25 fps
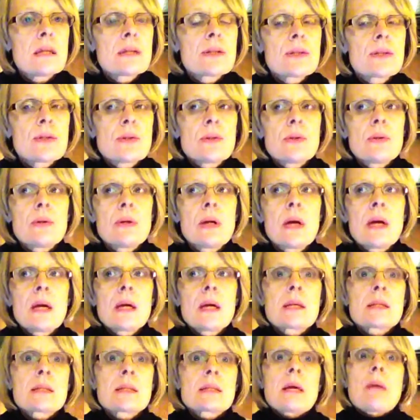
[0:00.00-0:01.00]
to
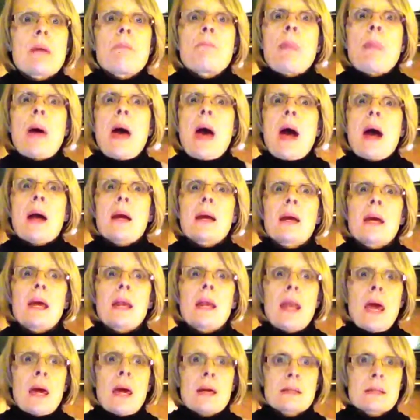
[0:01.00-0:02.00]
step back
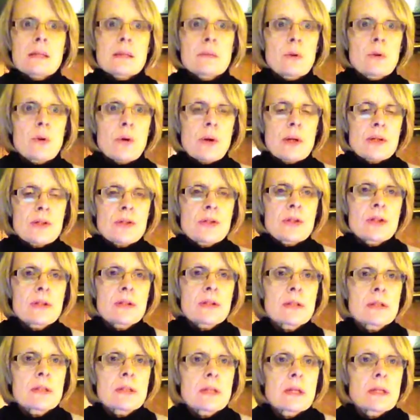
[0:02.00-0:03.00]
and ask some
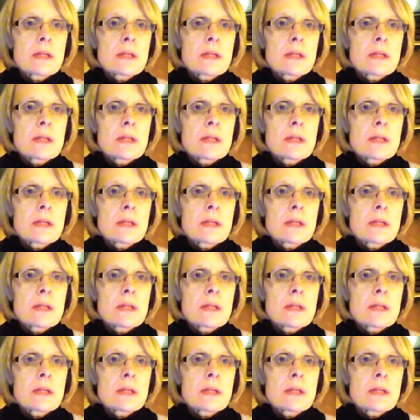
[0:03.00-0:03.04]
questions.